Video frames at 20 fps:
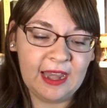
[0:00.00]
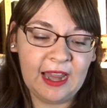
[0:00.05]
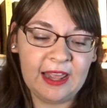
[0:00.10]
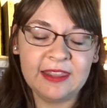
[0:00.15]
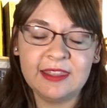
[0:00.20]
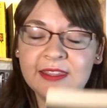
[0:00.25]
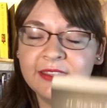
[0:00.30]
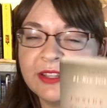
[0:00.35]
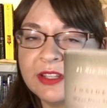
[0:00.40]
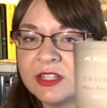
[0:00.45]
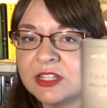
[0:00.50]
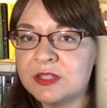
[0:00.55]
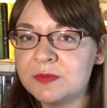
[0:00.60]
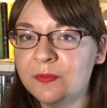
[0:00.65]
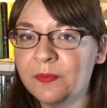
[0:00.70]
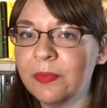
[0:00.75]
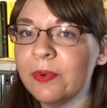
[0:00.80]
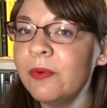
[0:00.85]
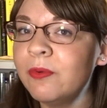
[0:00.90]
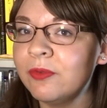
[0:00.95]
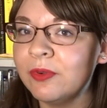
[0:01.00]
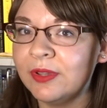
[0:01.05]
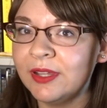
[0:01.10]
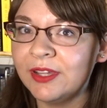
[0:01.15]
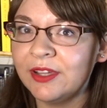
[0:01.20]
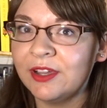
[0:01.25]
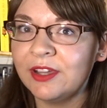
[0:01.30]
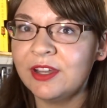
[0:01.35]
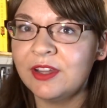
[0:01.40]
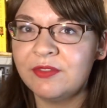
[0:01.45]
And I think this is
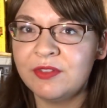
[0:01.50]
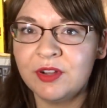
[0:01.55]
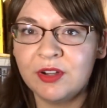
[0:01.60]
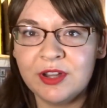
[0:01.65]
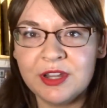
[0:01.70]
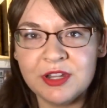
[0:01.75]
really good if you're